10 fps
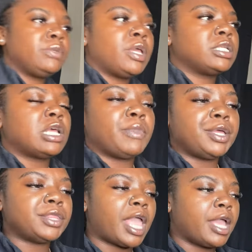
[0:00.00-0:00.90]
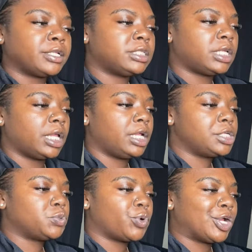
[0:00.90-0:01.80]
because I'm in that stage
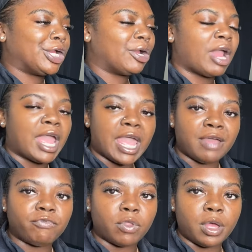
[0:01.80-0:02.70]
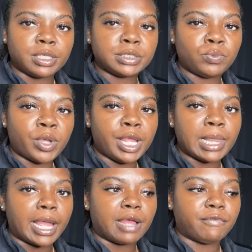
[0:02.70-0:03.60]
where I have lost some weight.
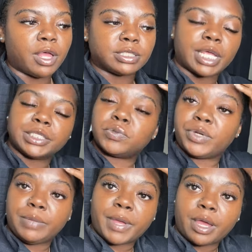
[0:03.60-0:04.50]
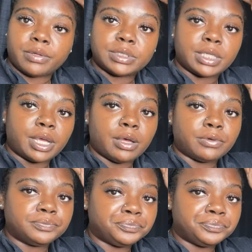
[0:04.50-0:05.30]
Like I've lost like 20 pounds now.